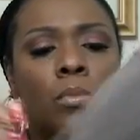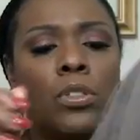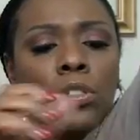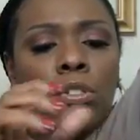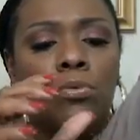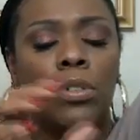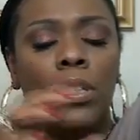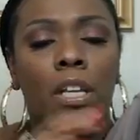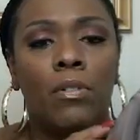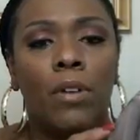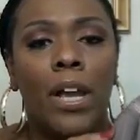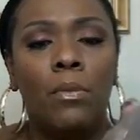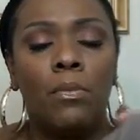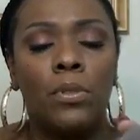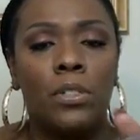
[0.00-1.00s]
which is really
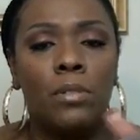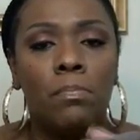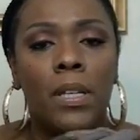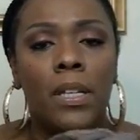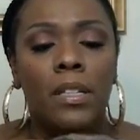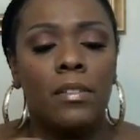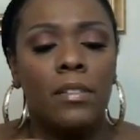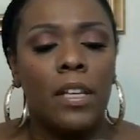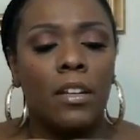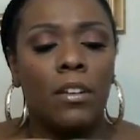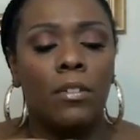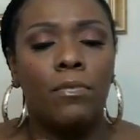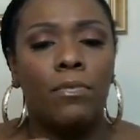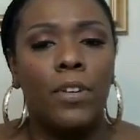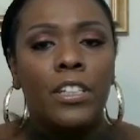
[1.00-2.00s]
great, which means that
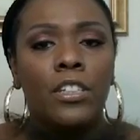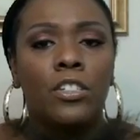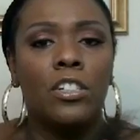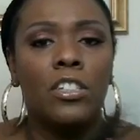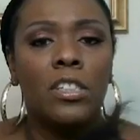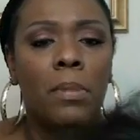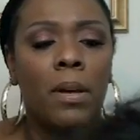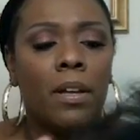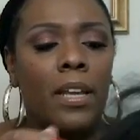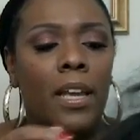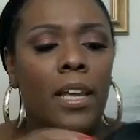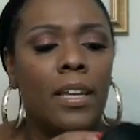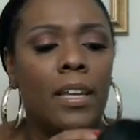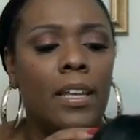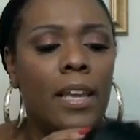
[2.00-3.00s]
it'll fit just
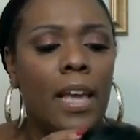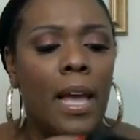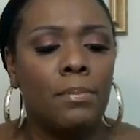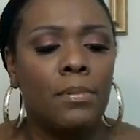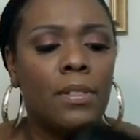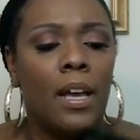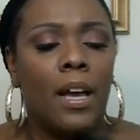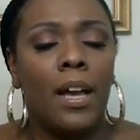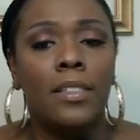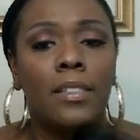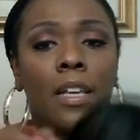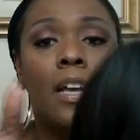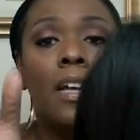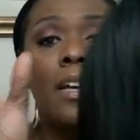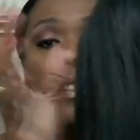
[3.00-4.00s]
about any cap
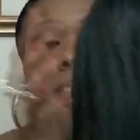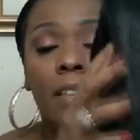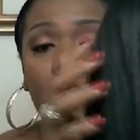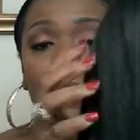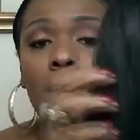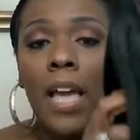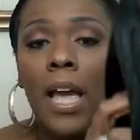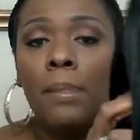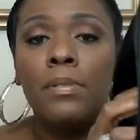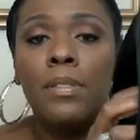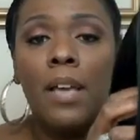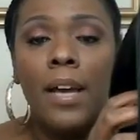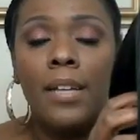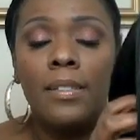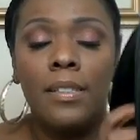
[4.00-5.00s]
size. This cap
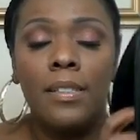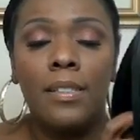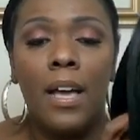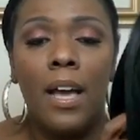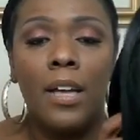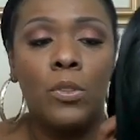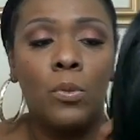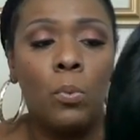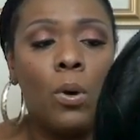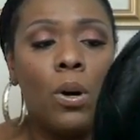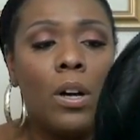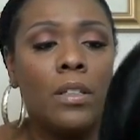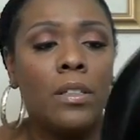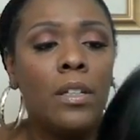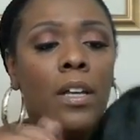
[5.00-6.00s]
size is size
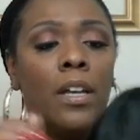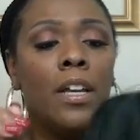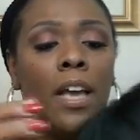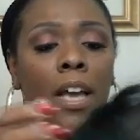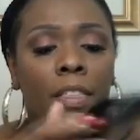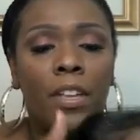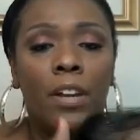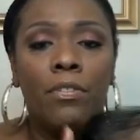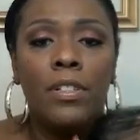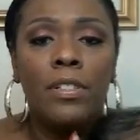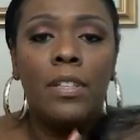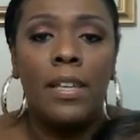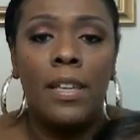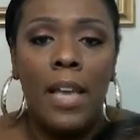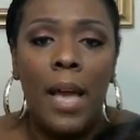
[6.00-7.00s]
one. There
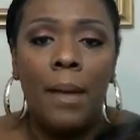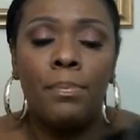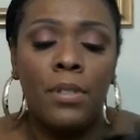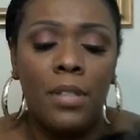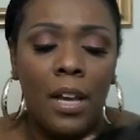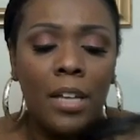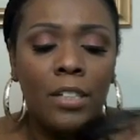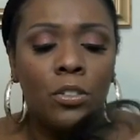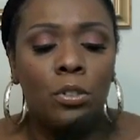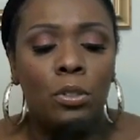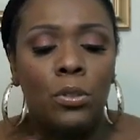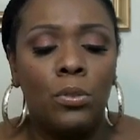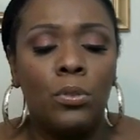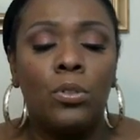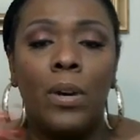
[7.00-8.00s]
is a cap size
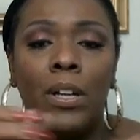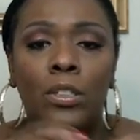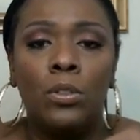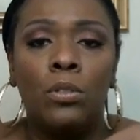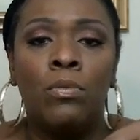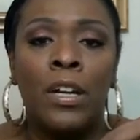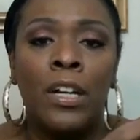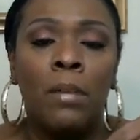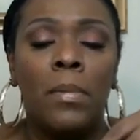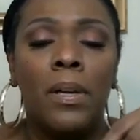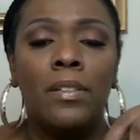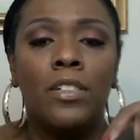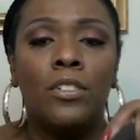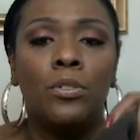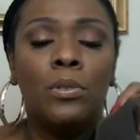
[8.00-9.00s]
two, so I do
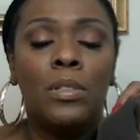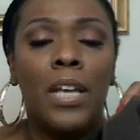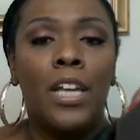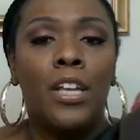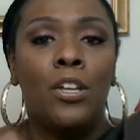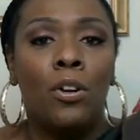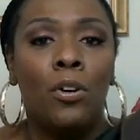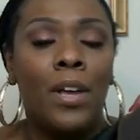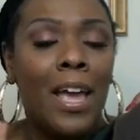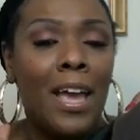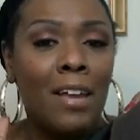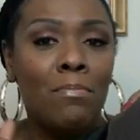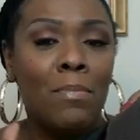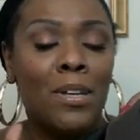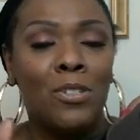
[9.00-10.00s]
recommend that you take your
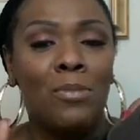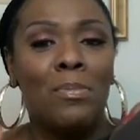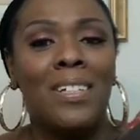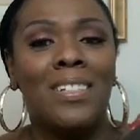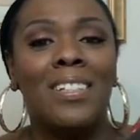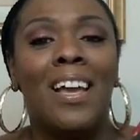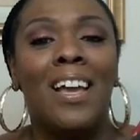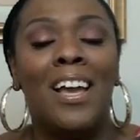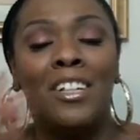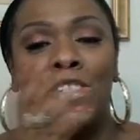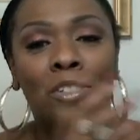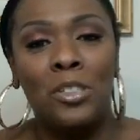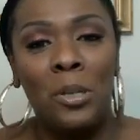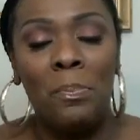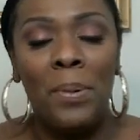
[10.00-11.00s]
head measurements and
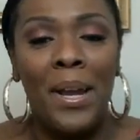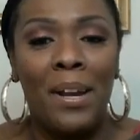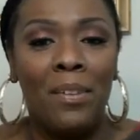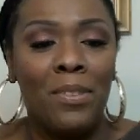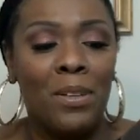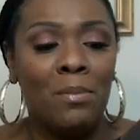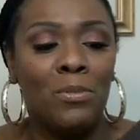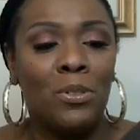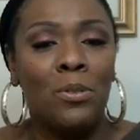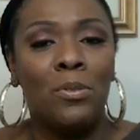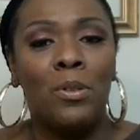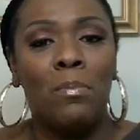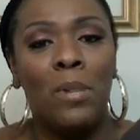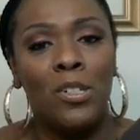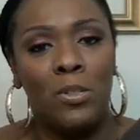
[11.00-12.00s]
just compare them to
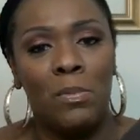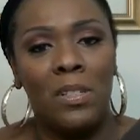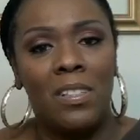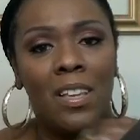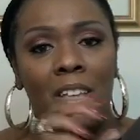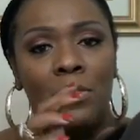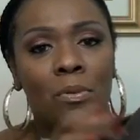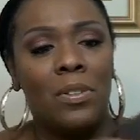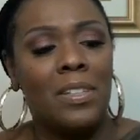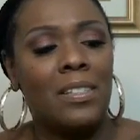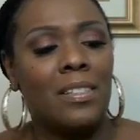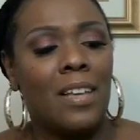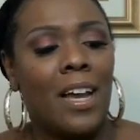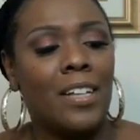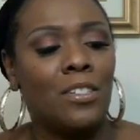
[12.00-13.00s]
the measurements that's on the
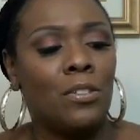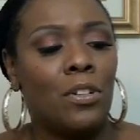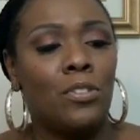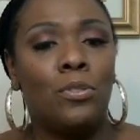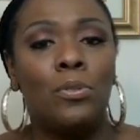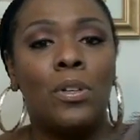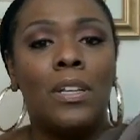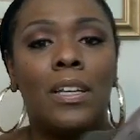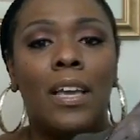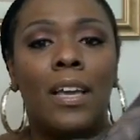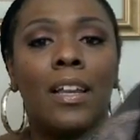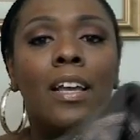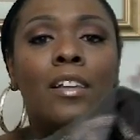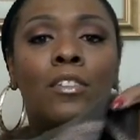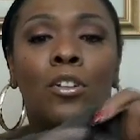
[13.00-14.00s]
site so that you can
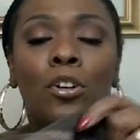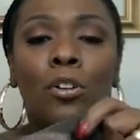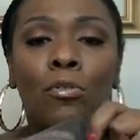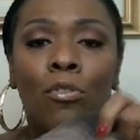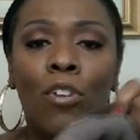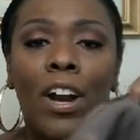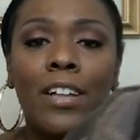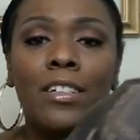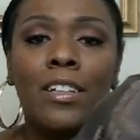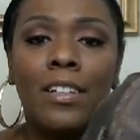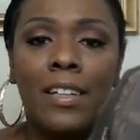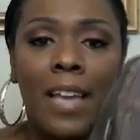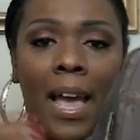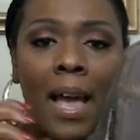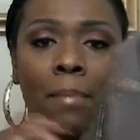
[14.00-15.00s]
get the
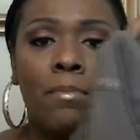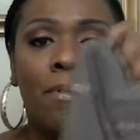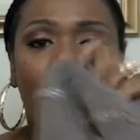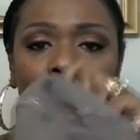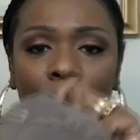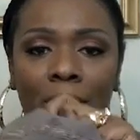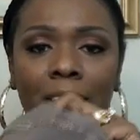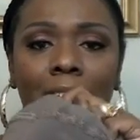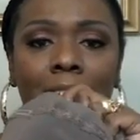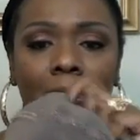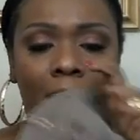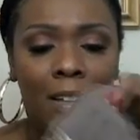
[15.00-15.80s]
correct cap fit